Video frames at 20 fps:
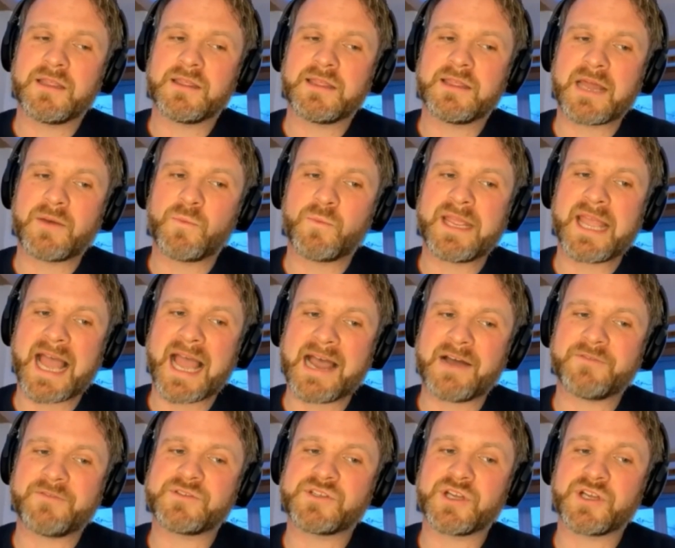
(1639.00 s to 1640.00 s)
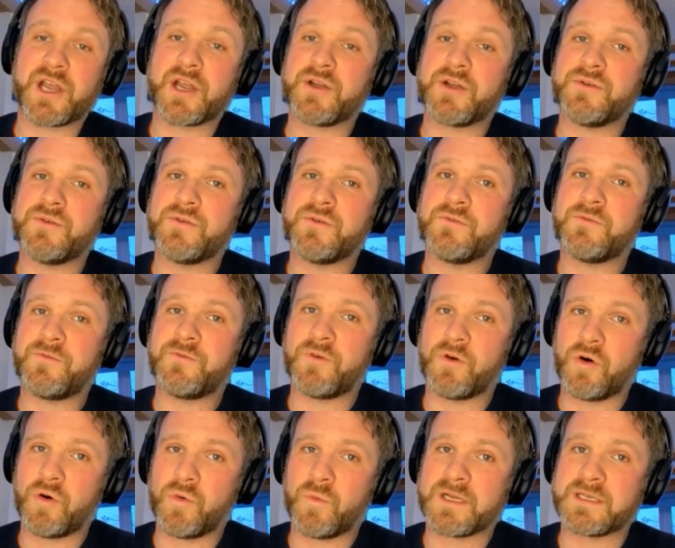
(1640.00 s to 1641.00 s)
then we have to go
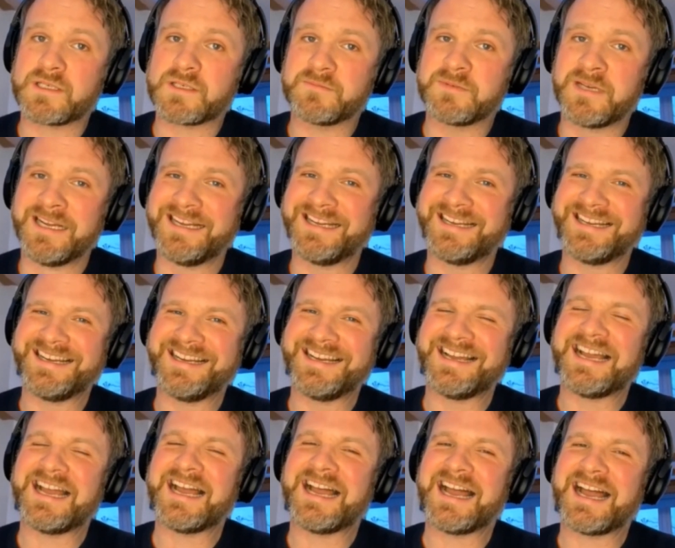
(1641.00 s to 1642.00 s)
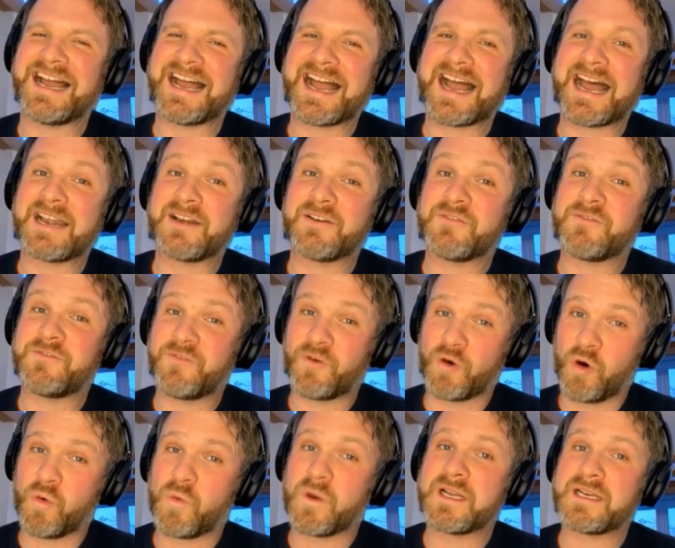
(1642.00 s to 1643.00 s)
forward. And
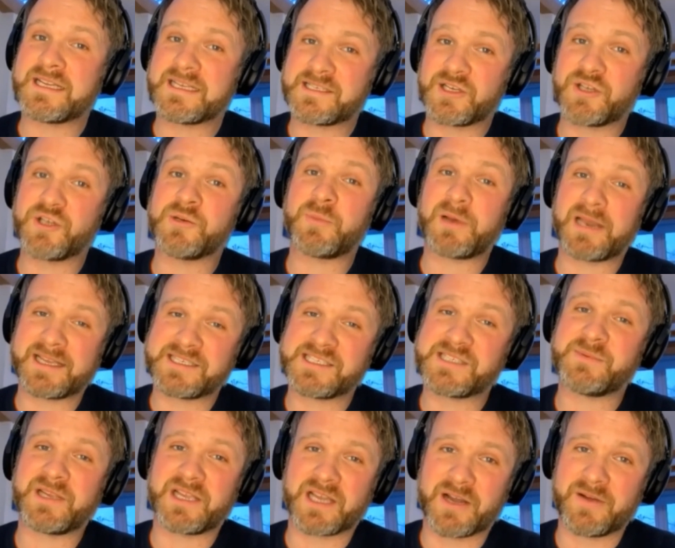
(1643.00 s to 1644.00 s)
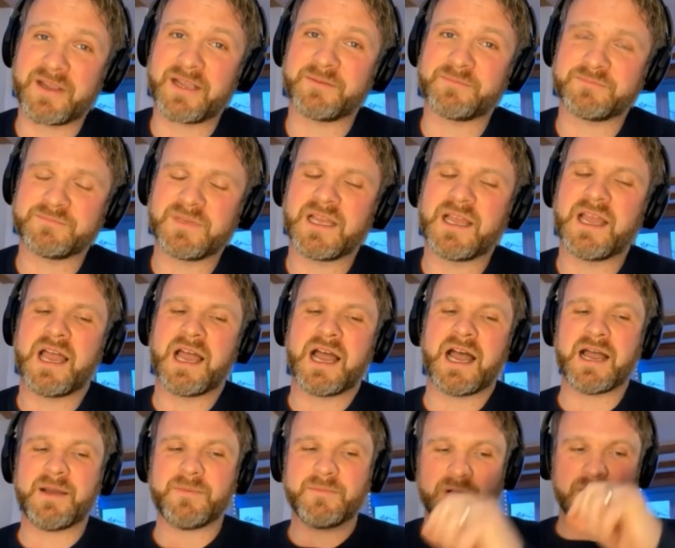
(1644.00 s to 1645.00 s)
forward is a good place to be going.
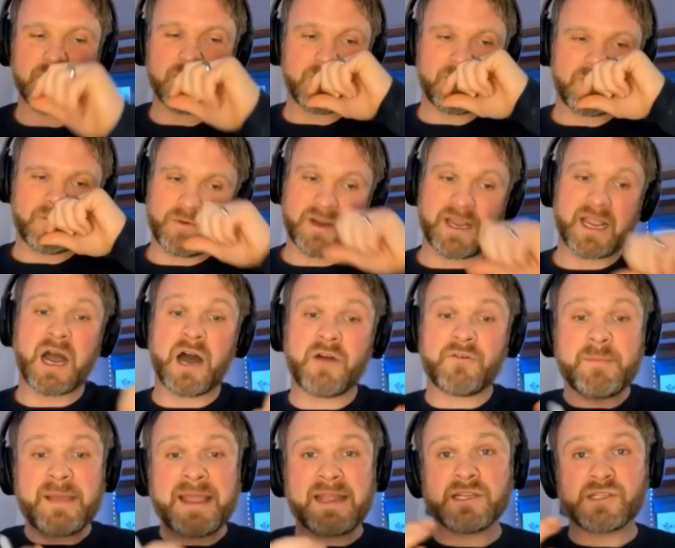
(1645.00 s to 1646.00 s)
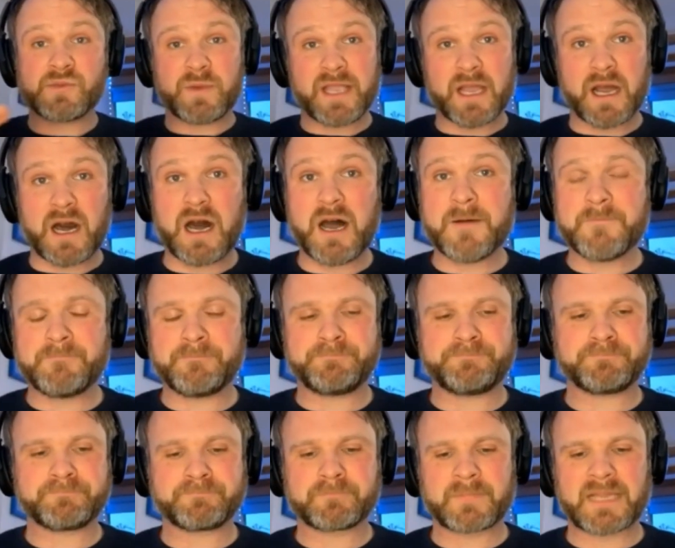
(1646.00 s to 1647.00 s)
We can't remain as we are,
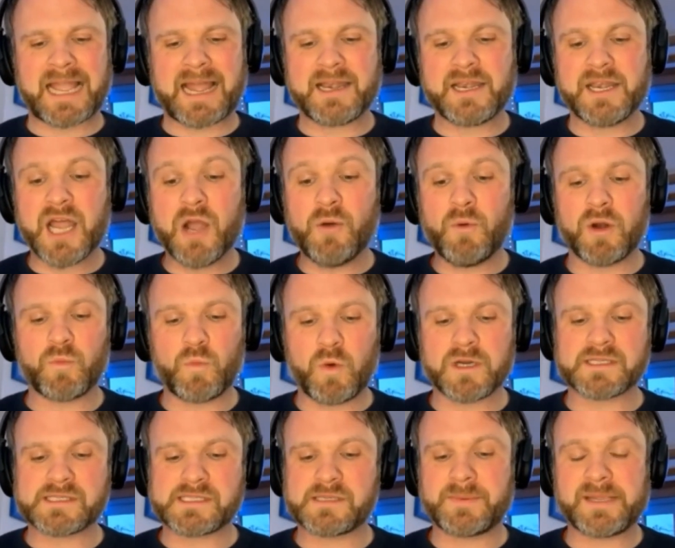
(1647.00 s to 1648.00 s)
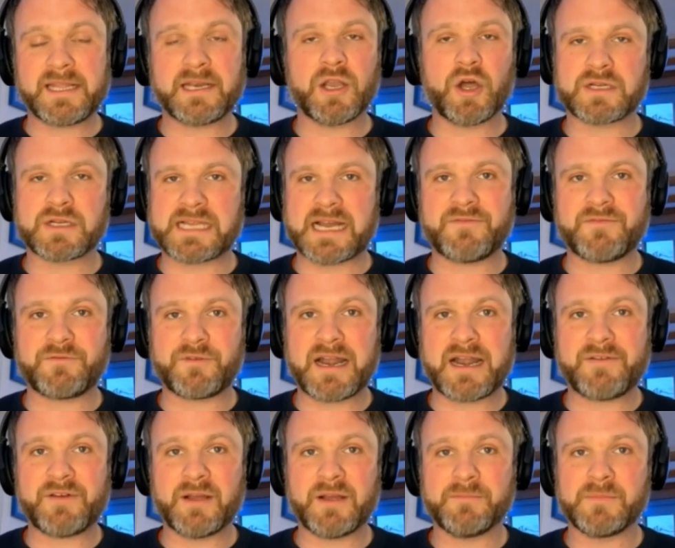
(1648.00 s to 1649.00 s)
and no one wants to be in lockdown
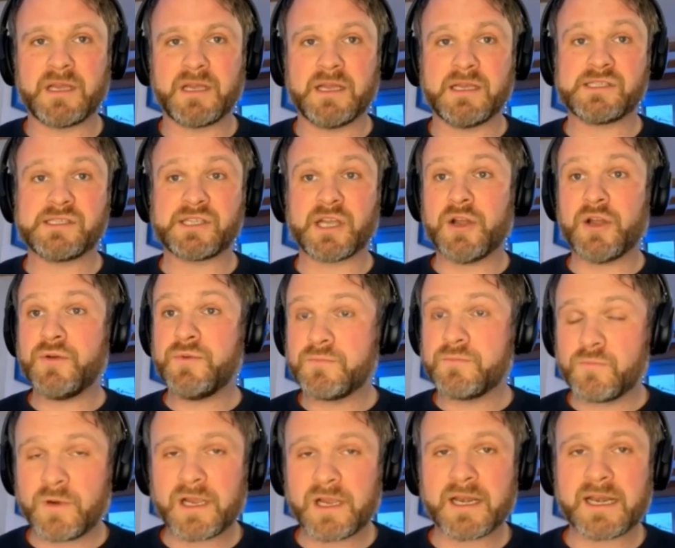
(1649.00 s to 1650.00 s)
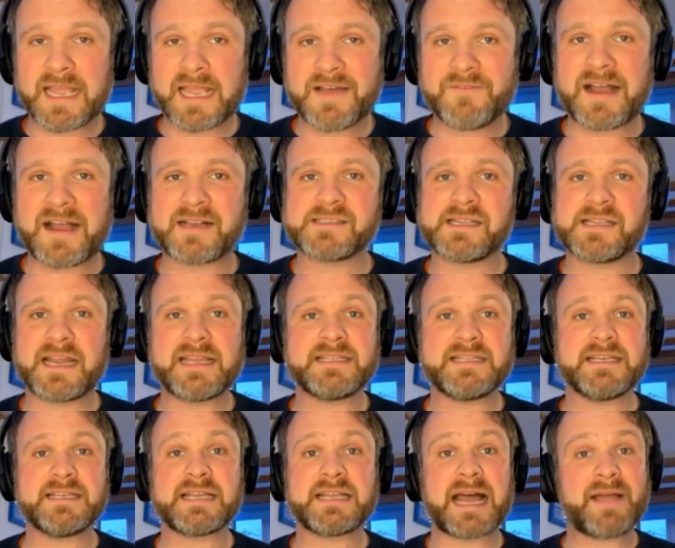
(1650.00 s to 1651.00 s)
forever. So we're going to get
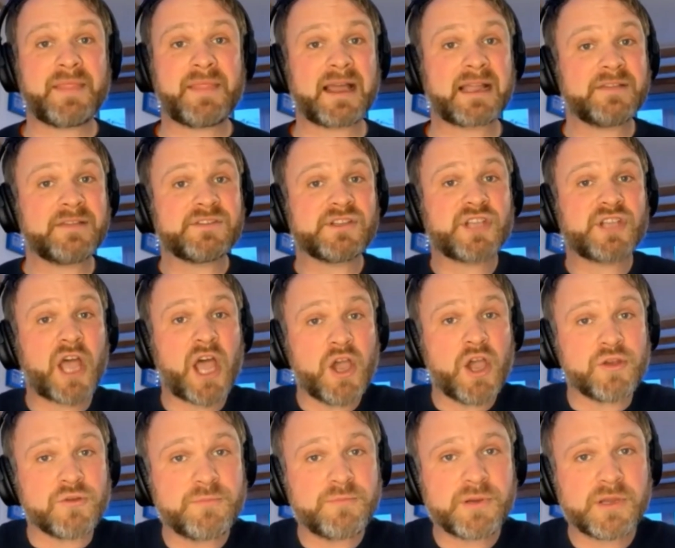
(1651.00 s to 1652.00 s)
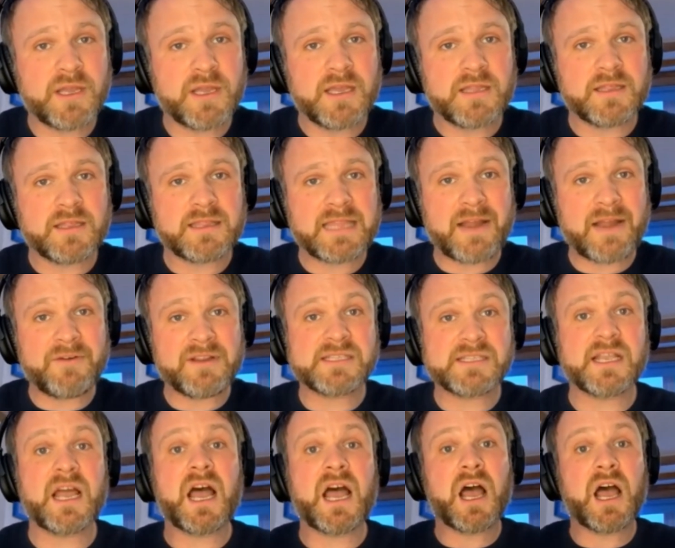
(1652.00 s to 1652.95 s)
vaccinated, and that gives us hope that there is